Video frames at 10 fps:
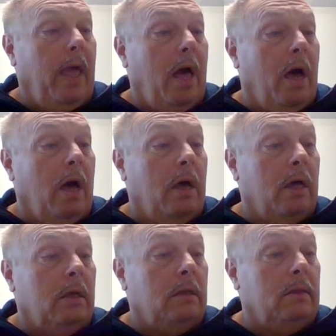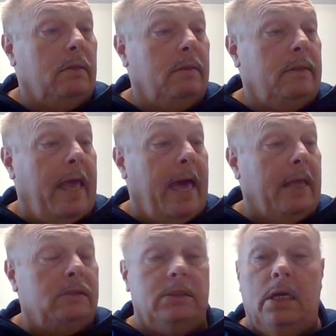uh,
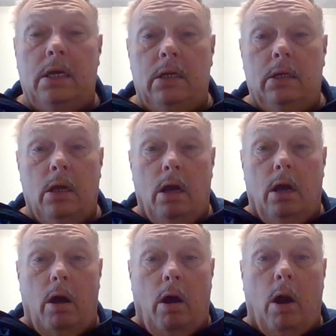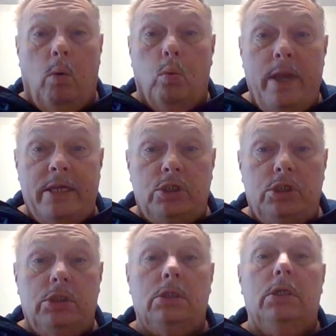that uh, our
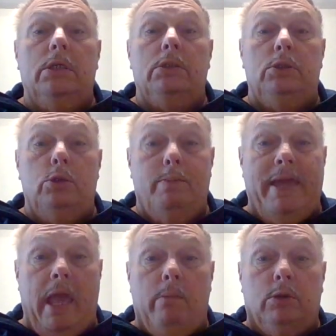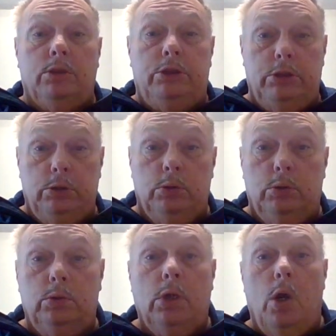wish to be able
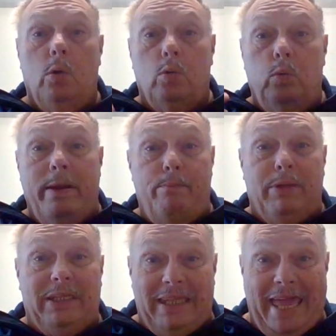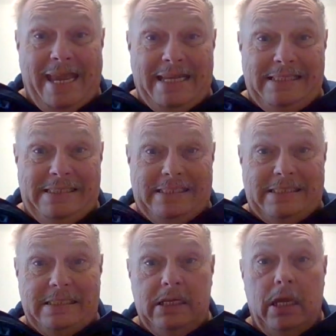to
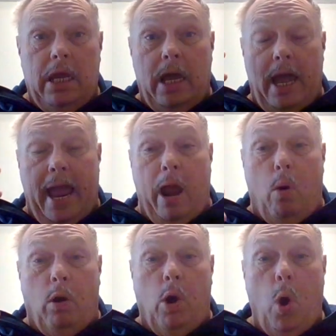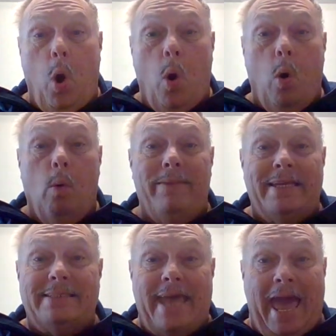replace our home
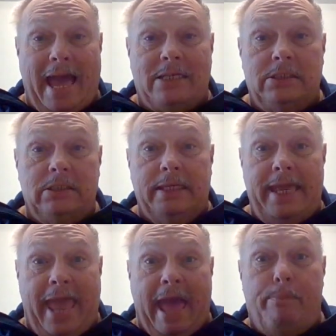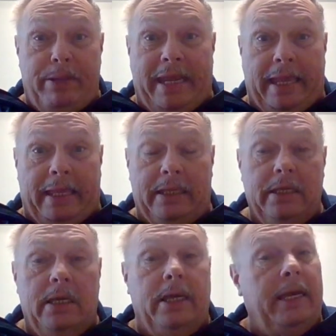is actually happening.
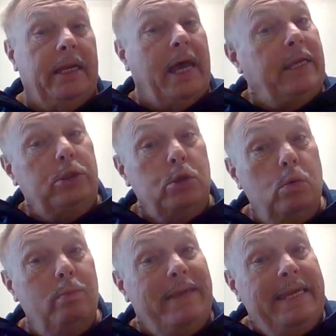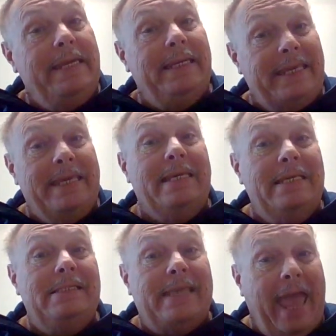And I do mean
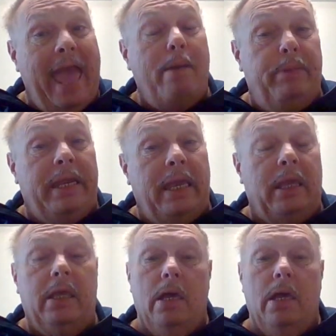is happening